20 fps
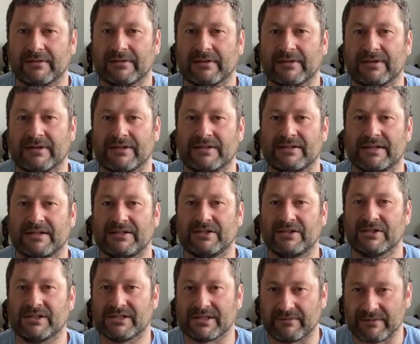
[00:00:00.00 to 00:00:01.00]
it's just
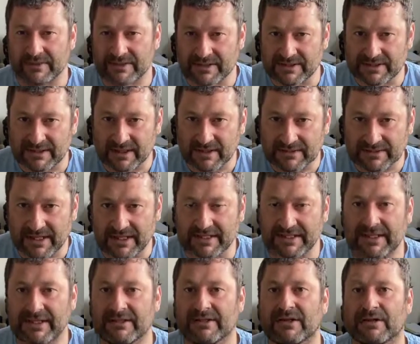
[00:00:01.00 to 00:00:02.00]
something to start
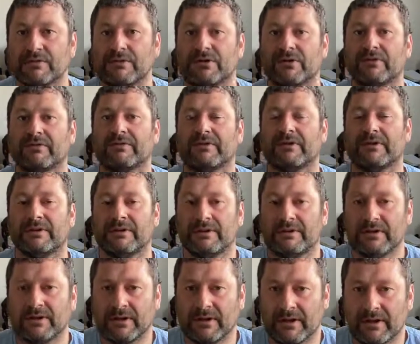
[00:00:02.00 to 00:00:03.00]
taking note of
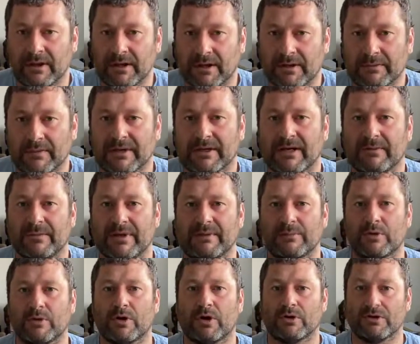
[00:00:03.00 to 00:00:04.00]
and get people
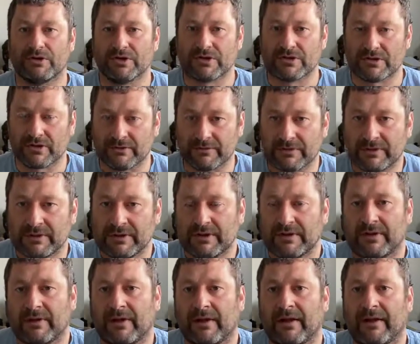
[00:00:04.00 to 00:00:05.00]
conscious of,
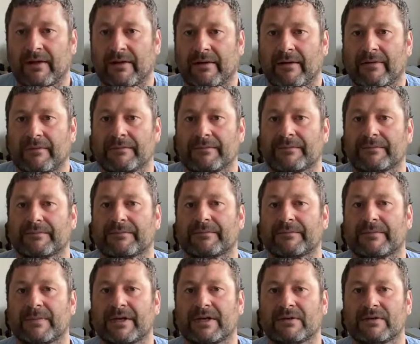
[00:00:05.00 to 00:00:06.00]

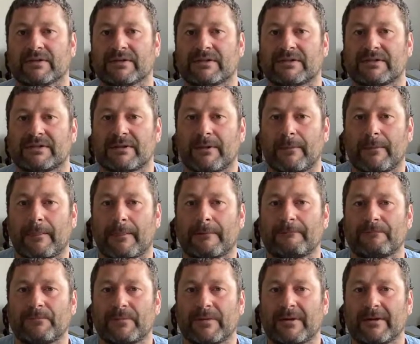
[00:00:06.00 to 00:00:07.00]
because,
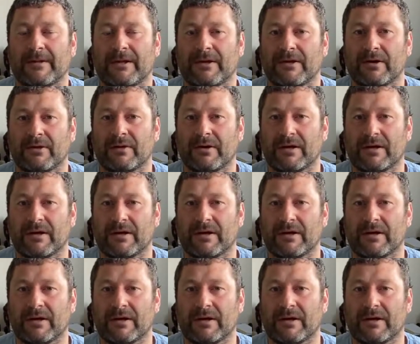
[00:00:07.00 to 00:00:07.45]
you know,